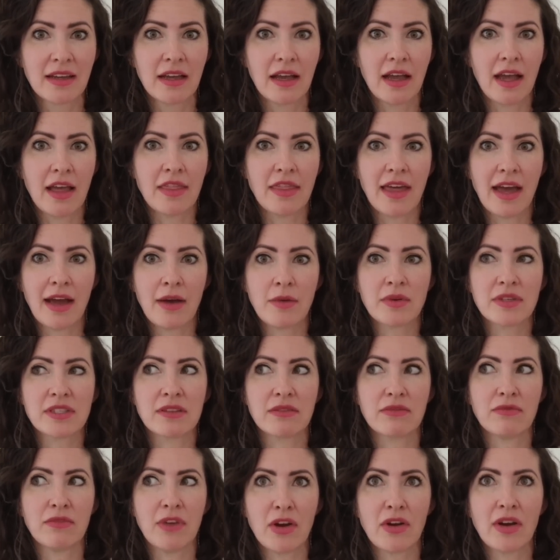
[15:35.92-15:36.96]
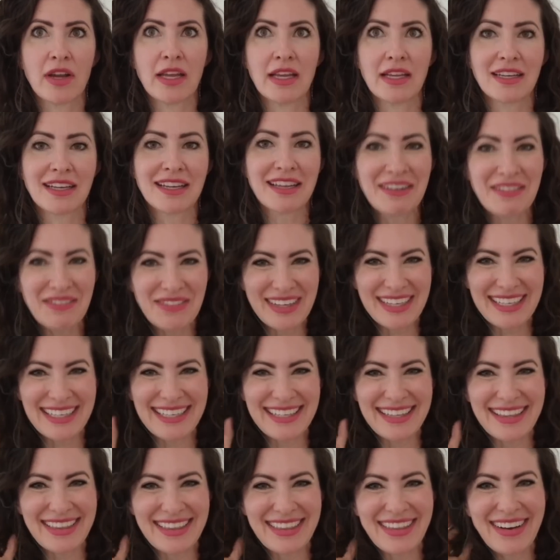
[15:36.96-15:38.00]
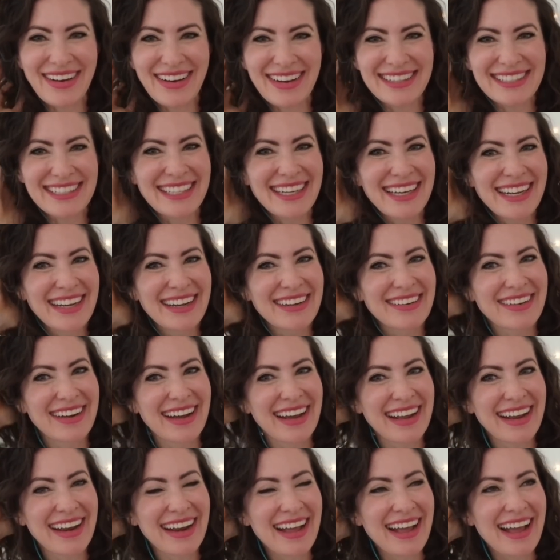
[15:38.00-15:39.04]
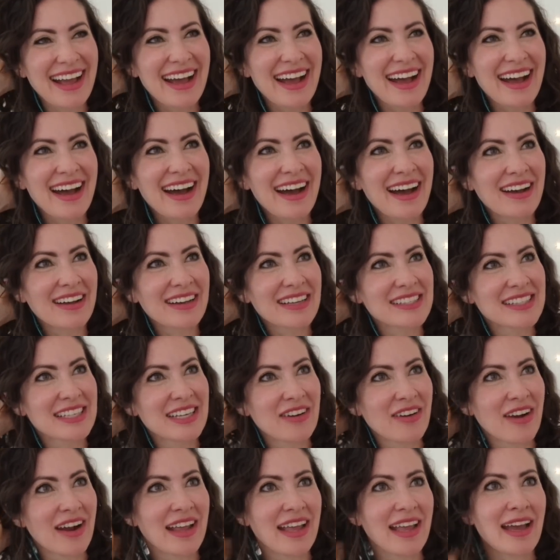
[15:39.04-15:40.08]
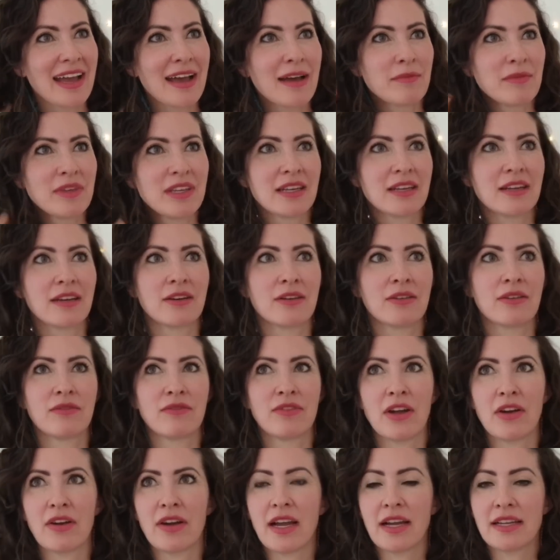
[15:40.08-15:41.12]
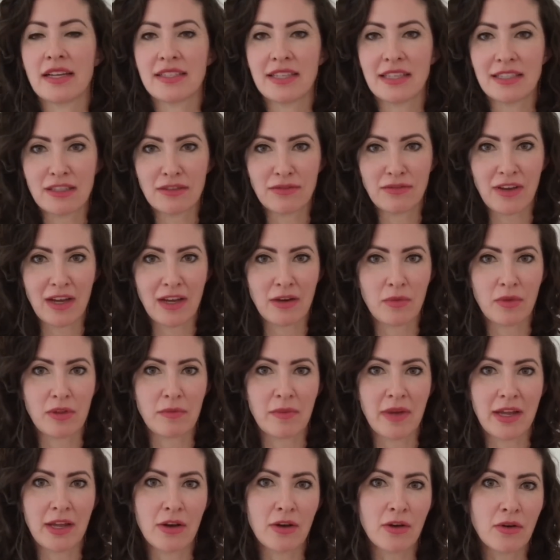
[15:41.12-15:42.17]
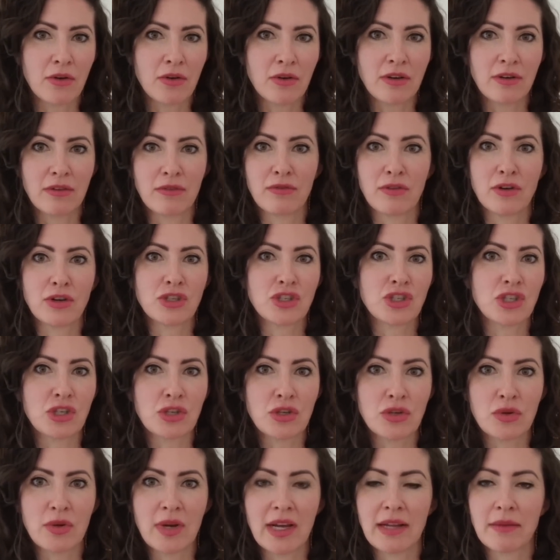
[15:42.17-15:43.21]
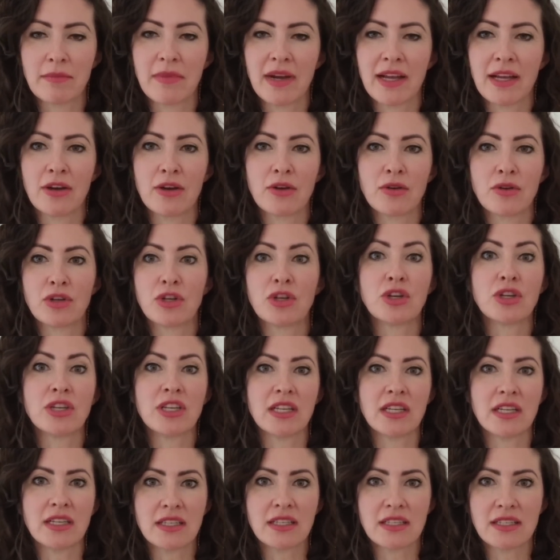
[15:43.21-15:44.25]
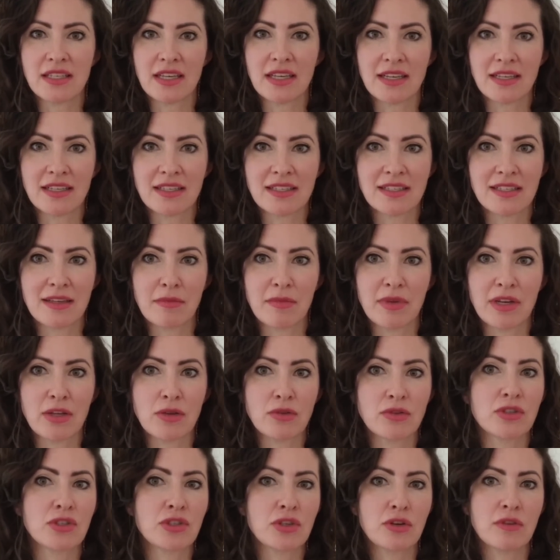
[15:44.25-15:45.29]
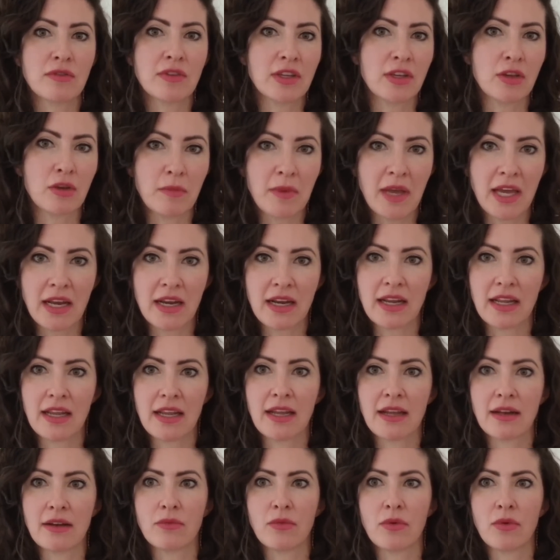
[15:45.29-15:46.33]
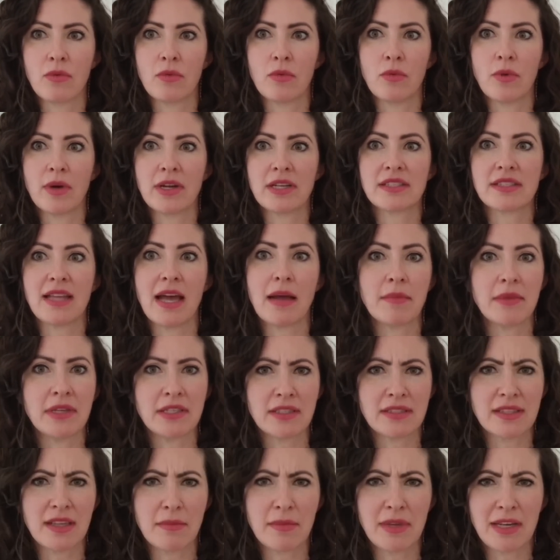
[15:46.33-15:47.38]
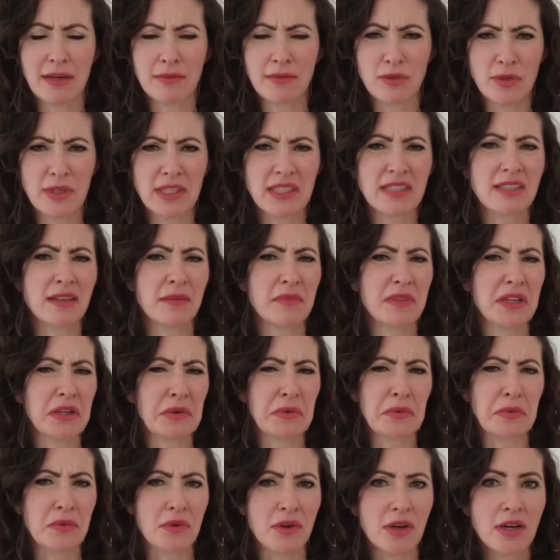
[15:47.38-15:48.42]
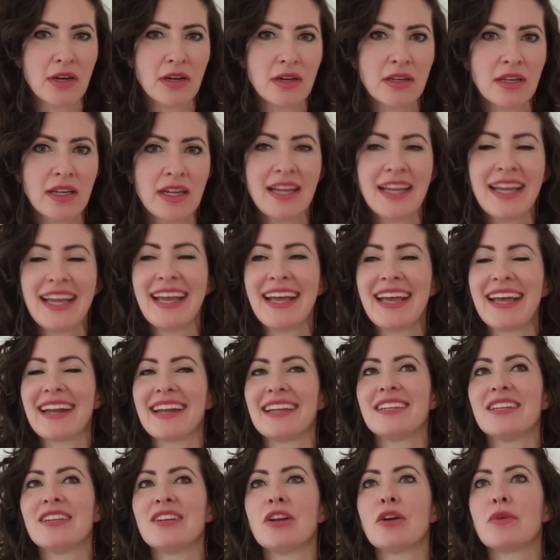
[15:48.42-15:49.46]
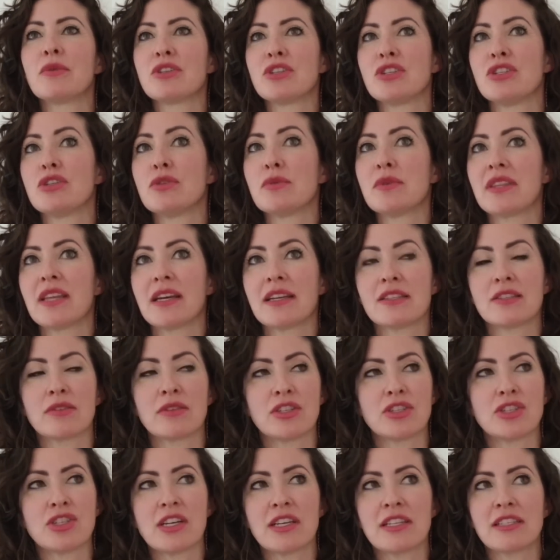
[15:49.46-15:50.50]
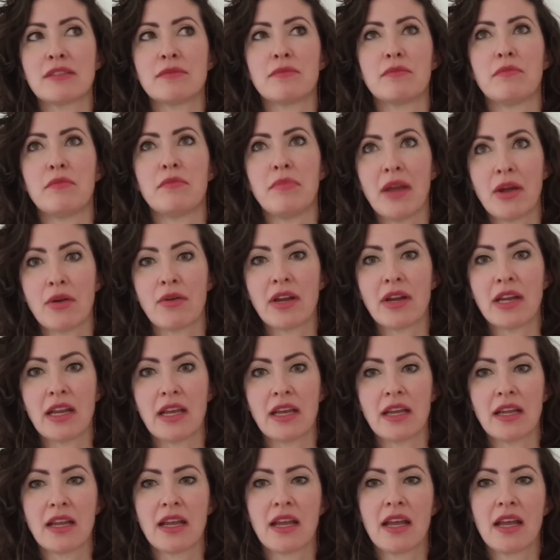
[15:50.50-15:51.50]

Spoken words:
And that was a very inconvenient thought, right? Because here I am, very identified with my own virtue and my own goodness as somebody who's serving humanity. And what does that mean? Does that mean I'm doing something wrong? And I didn't know what to do with that. So I just buried it.